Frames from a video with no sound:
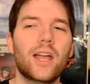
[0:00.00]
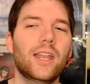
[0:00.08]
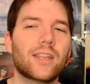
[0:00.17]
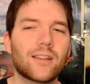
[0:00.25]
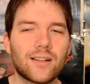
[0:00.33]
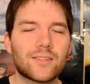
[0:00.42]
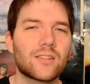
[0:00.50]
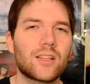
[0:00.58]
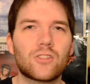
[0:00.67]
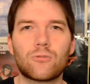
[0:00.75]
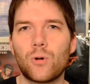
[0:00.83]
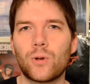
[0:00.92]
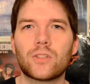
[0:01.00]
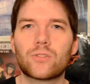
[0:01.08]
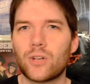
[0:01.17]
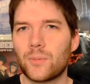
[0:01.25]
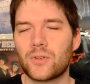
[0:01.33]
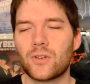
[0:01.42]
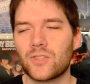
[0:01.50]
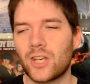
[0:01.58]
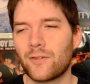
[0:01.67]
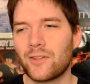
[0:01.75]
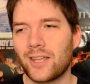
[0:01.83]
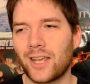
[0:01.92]
and he constantly is quoting scriptures and
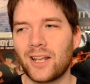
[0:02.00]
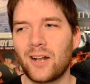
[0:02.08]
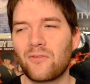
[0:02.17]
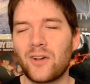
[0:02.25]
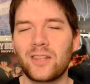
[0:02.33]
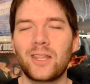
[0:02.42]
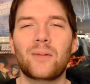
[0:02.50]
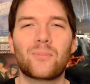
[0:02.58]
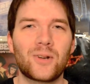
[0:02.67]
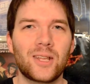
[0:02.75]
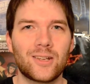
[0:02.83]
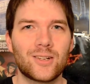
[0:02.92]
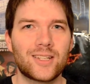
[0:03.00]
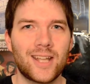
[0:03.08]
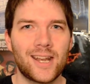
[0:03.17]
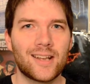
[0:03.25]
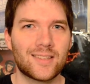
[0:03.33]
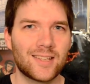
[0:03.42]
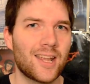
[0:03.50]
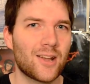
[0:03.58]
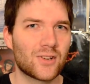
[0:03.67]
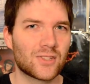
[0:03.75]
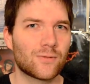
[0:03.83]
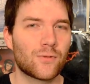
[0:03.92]
everything, and I find that pretty entertaining to see
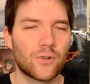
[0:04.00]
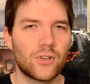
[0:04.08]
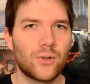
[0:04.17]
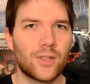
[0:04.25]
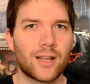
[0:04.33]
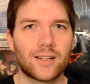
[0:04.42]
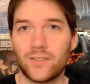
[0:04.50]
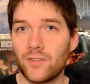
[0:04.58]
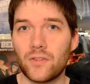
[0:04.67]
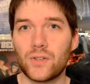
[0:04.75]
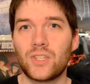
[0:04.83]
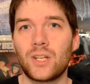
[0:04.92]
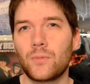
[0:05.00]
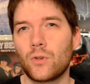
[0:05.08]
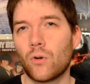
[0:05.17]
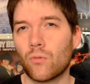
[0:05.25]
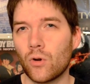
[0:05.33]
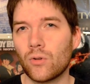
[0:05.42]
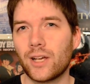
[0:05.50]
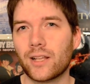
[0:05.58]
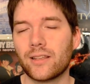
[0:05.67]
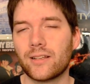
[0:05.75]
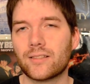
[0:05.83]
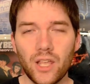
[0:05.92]
Harrison Ford do that, because I've never seen him do a role
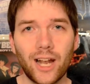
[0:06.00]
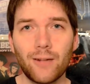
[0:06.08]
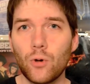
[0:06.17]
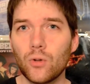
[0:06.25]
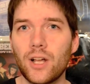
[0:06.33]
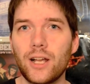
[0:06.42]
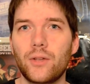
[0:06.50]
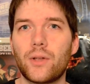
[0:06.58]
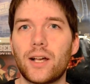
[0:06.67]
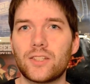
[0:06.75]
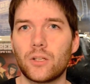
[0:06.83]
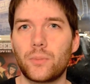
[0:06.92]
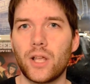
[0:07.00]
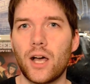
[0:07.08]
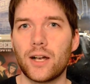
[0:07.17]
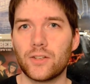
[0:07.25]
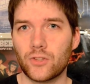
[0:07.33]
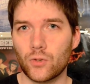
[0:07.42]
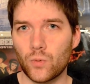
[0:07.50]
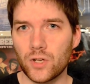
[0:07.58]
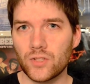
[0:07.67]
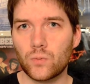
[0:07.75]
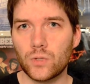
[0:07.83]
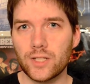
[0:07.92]
like this. And I won't lie to you guys, I'll be honest, there
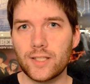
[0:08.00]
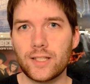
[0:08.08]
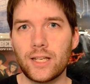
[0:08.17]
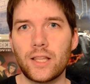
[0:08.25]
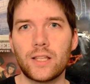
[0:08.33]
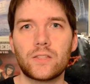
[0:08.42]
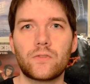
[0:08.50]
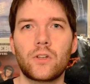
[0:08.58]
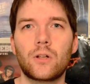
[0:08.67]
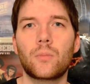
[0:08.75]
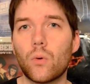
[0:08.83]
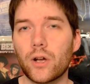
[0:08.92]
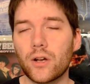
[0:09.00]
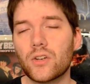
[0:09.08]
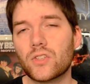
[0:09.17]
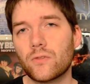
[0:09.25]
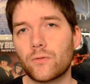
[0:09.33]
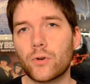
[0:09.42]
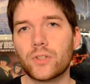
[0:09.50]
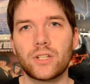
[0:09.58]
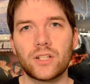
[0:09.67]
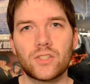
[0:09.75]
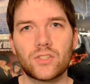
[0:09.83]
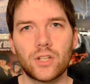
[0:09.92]
was one scene in this film where Harrison Ford
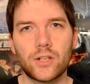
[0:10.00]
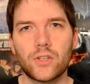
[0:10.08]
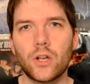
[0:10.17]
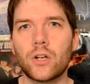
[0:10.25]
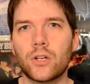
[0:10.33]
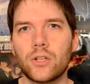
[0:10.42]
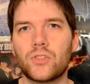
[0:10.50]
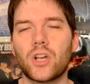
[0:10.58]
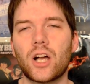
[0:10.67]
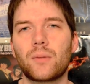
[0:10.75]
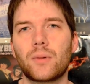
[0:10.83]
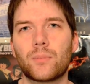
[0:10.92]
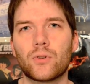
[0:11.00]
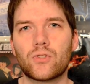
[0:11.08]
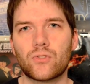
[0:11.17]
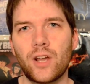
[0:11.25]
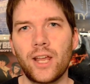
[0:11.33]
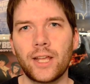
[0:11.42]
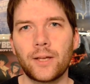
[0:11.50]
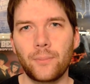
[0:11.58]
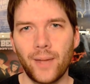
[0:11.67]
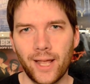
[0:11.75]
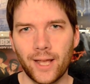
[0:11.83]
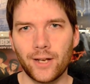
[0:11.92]
did such a good job at portraying a
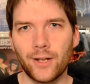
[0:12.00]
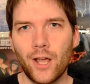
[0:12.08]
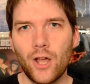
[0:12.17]
man